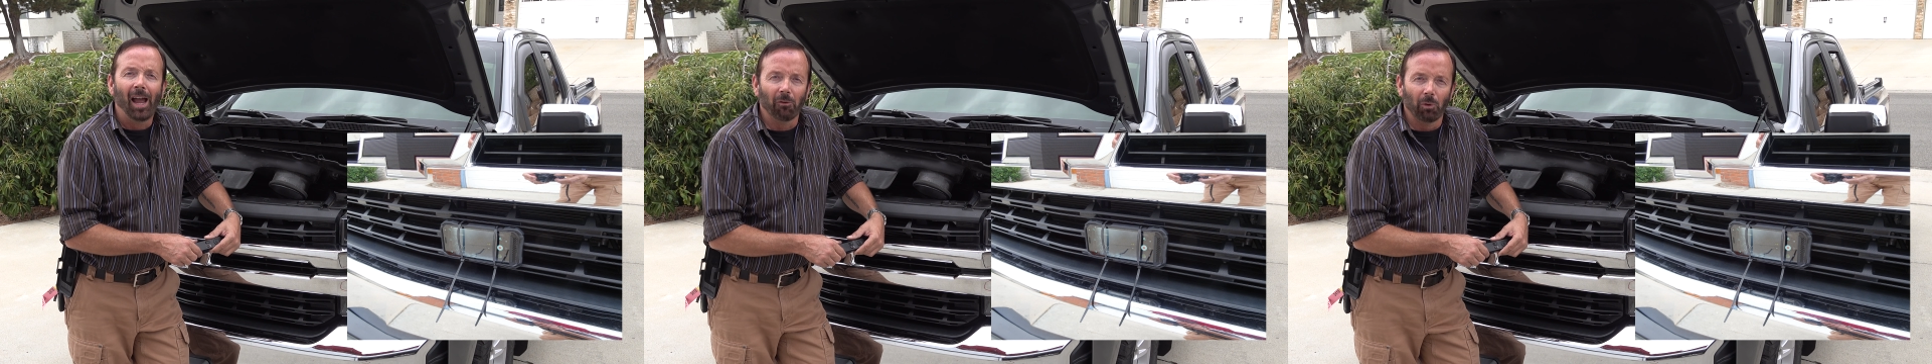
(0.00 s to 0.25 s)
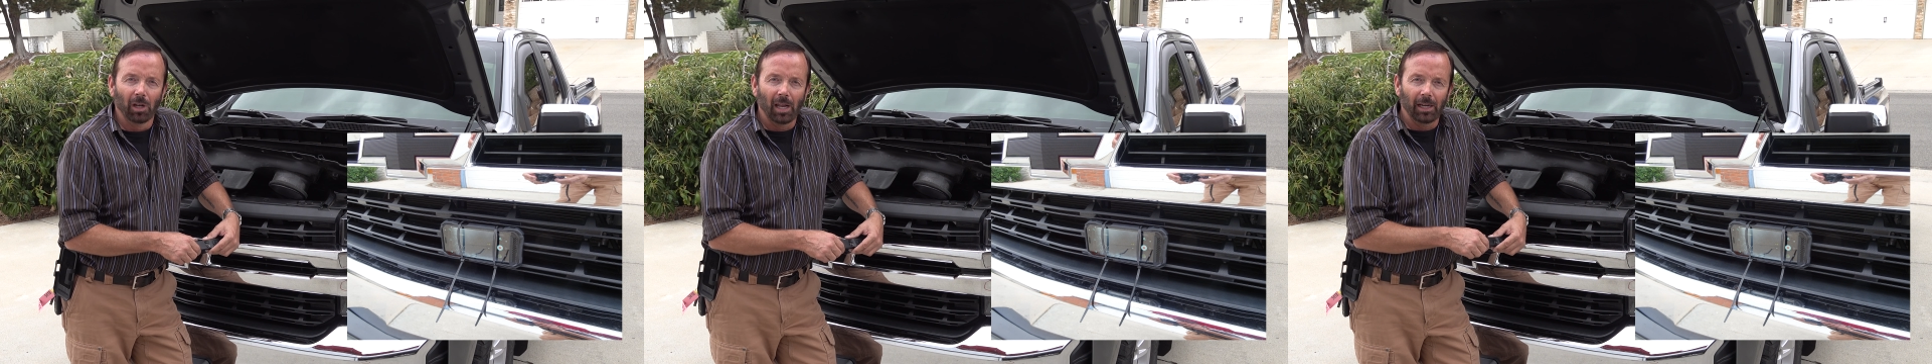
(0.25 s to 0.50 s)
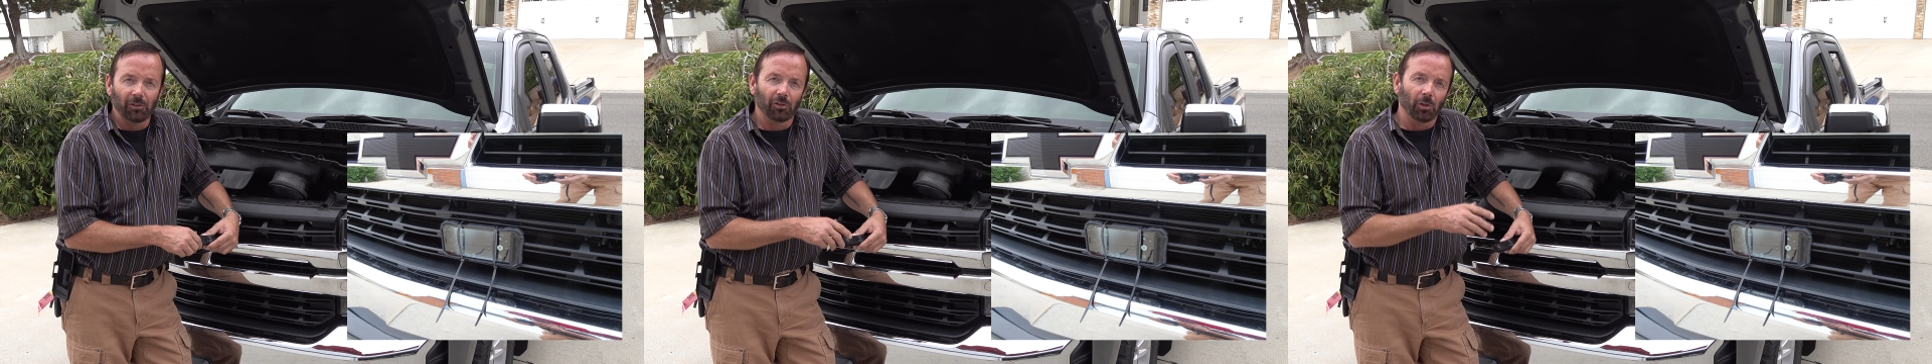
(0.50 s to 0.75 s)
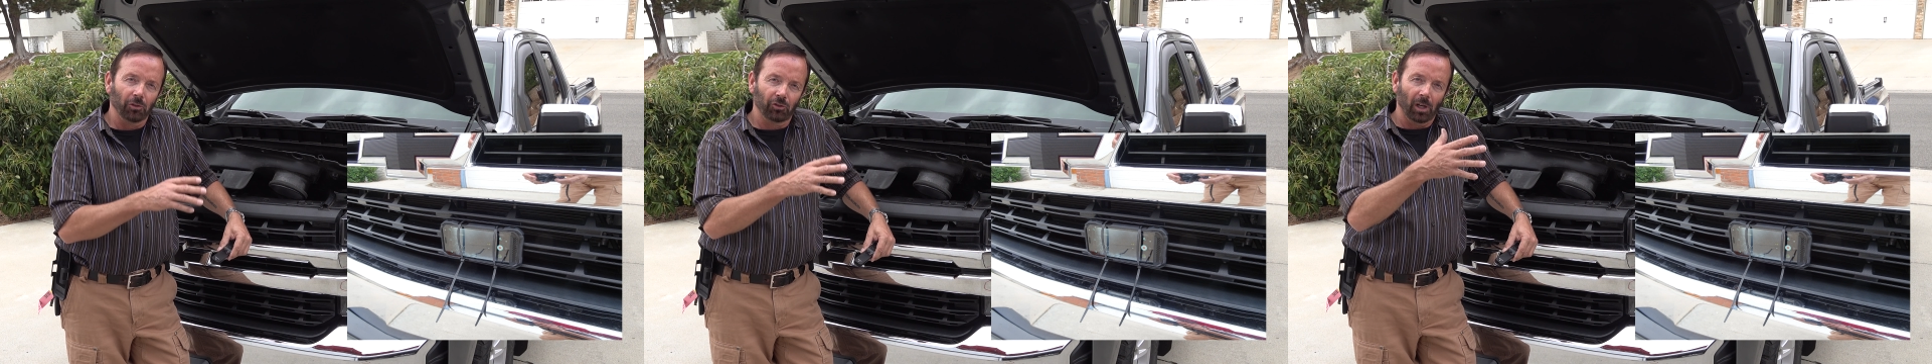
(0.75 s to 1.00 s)
I
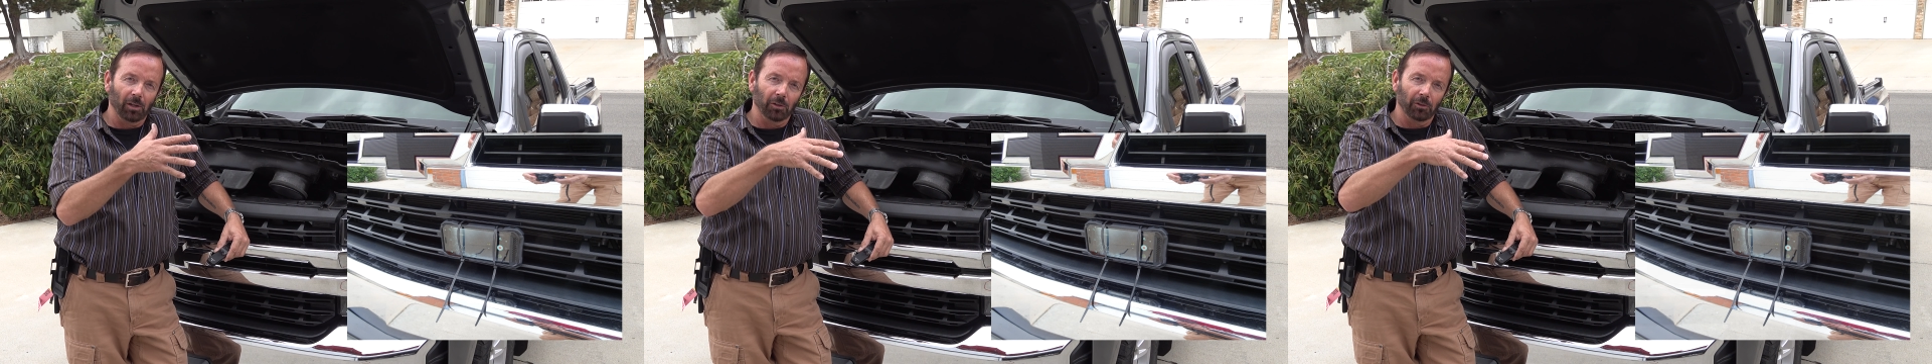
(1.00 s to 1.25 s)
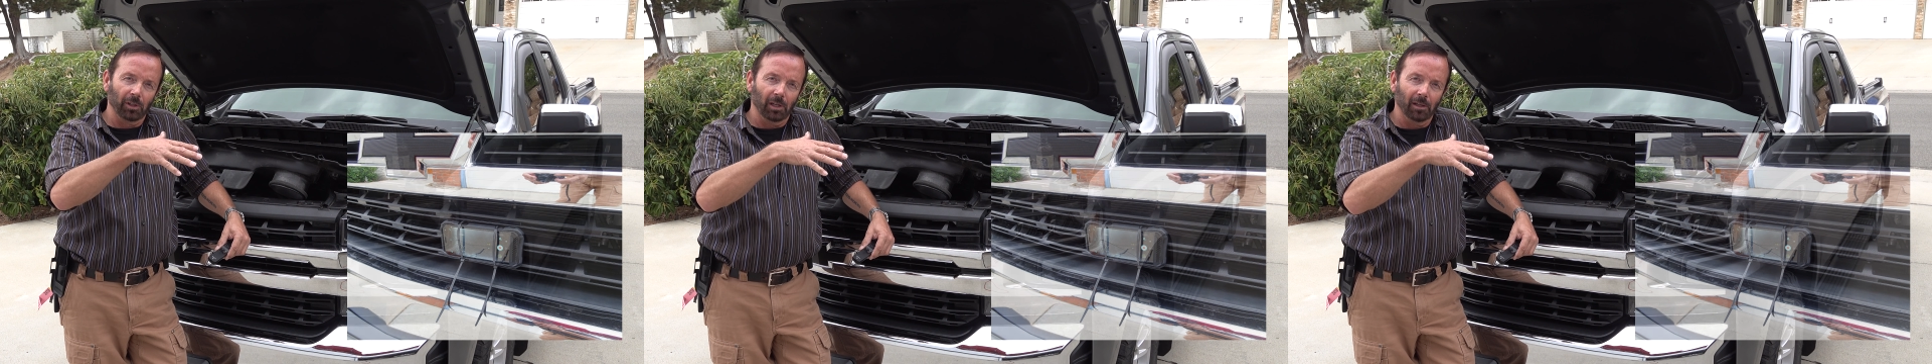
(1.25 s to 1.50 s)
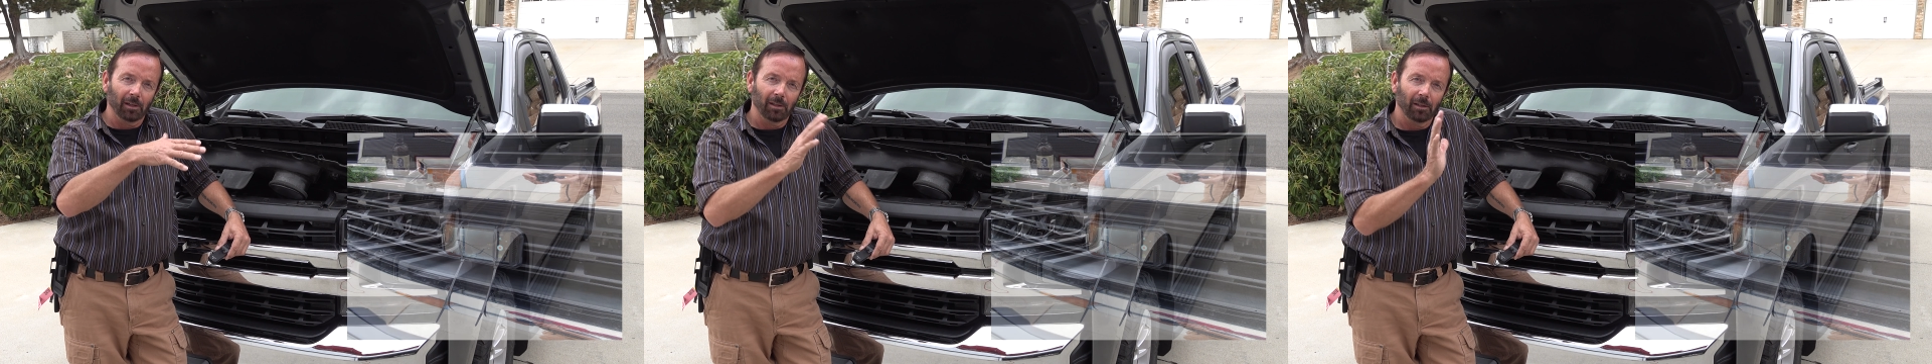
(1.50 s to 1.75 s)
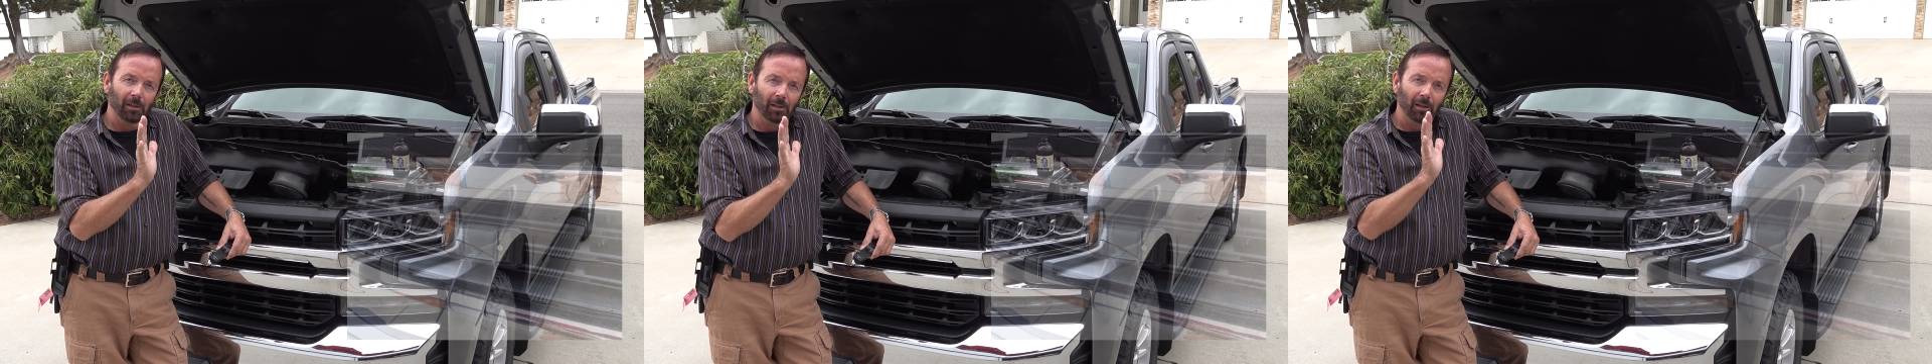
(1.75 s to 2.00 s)
realized those shutters uh,
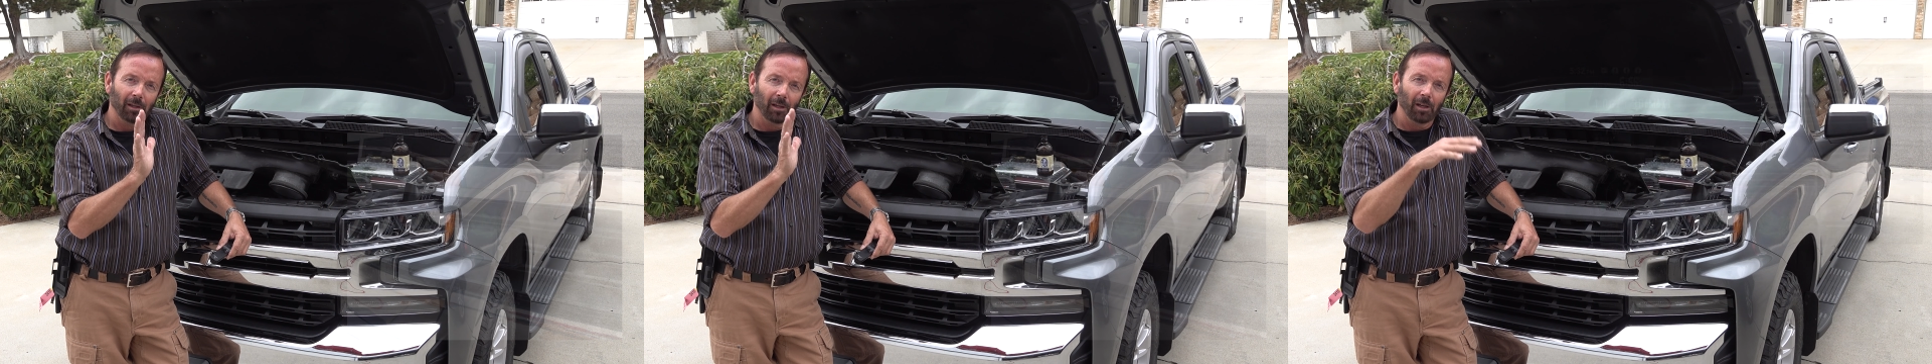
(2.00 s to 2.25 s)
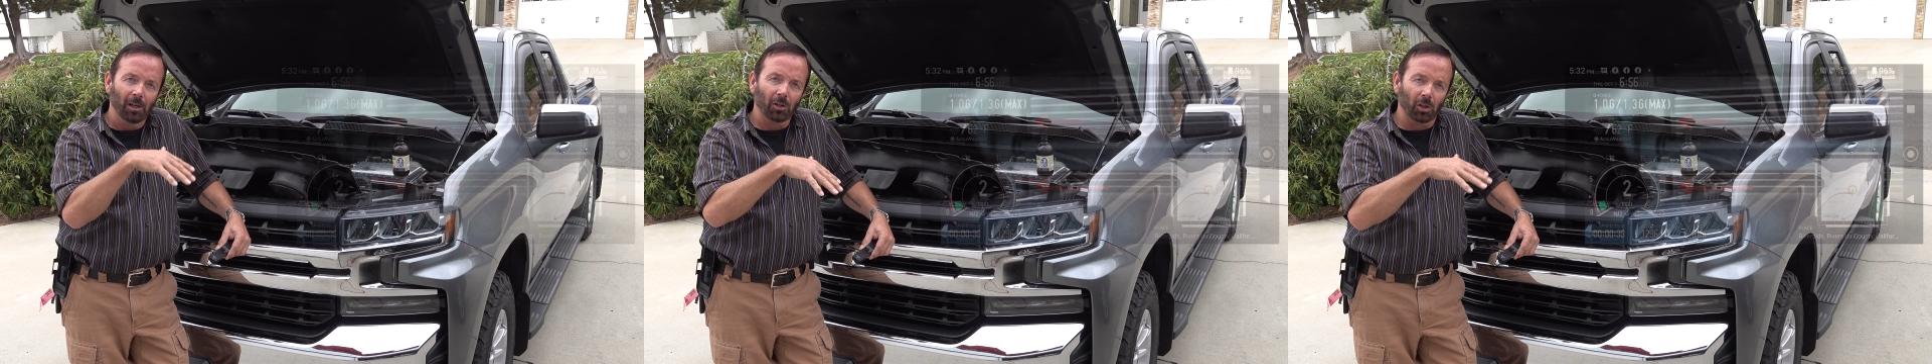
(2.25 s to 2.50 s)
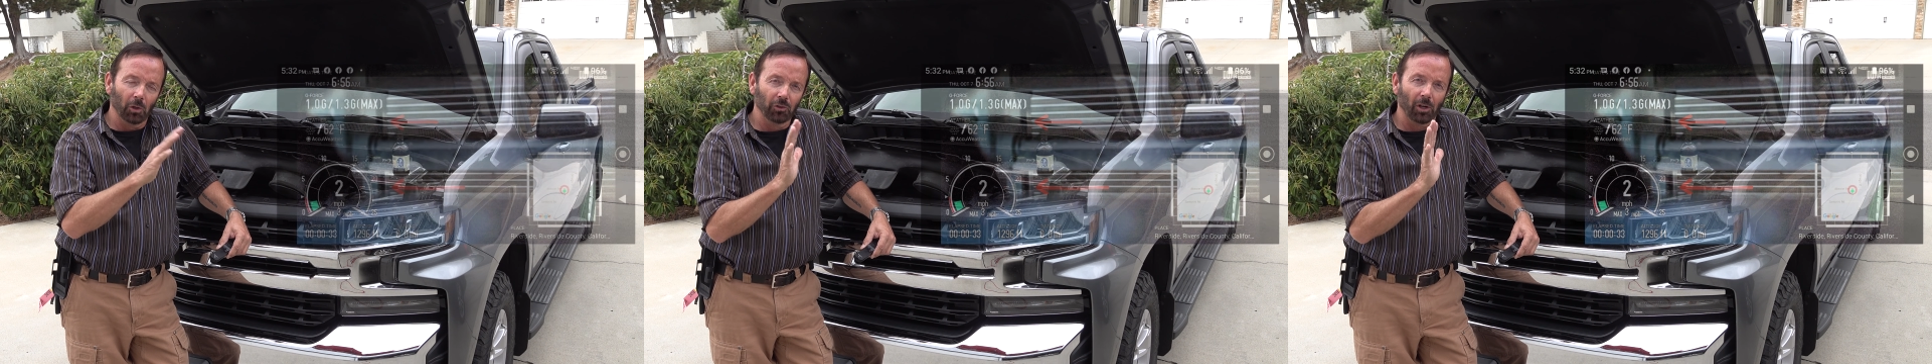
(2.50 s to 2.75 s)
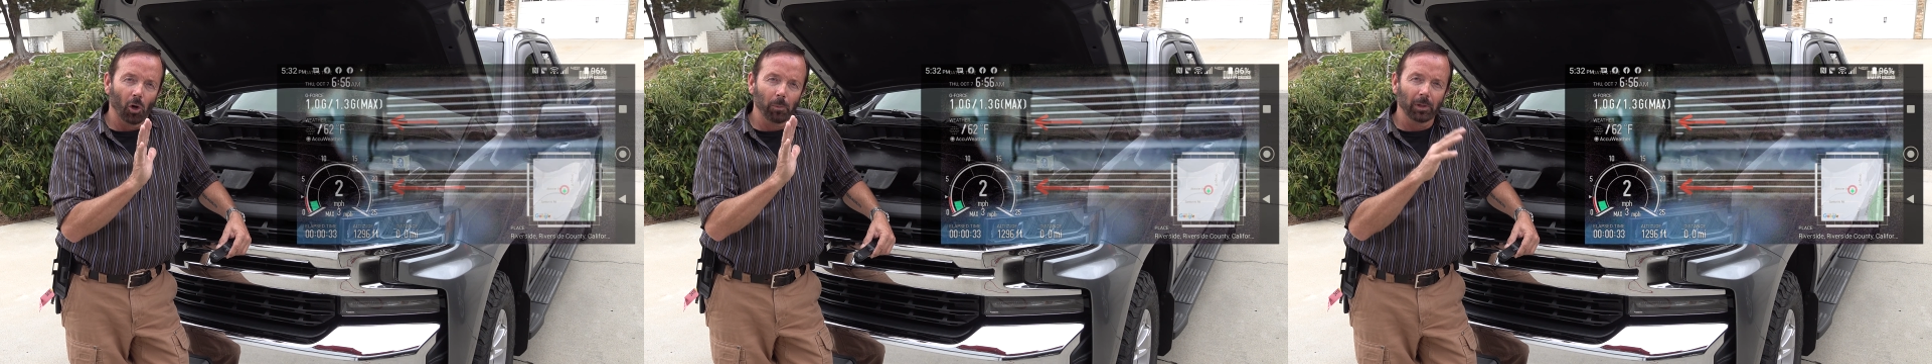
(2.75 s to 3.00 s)

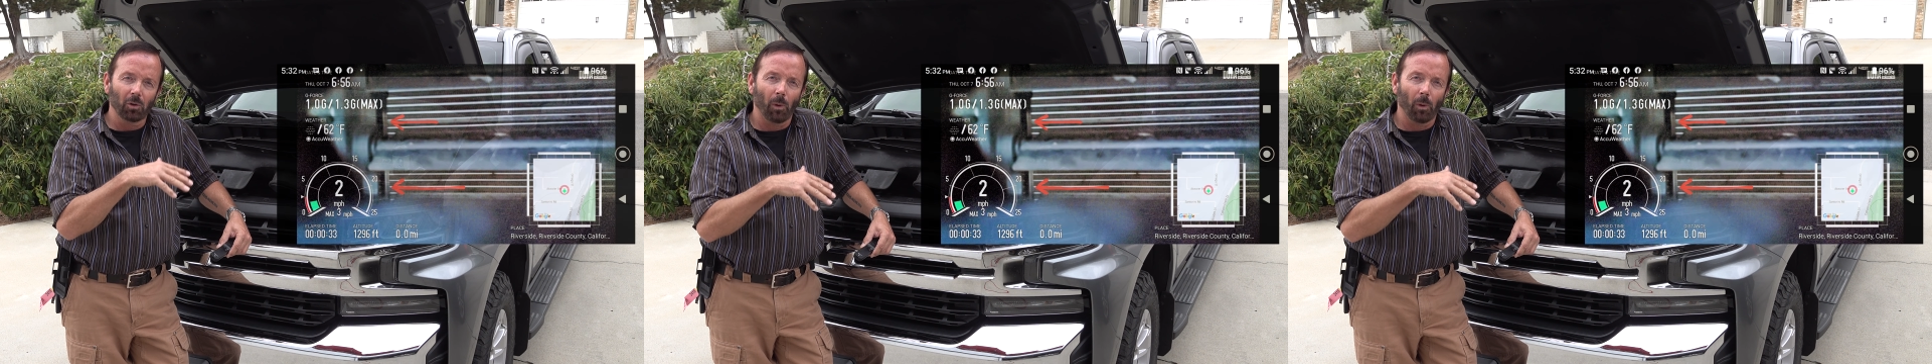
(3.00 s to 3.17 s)
close and open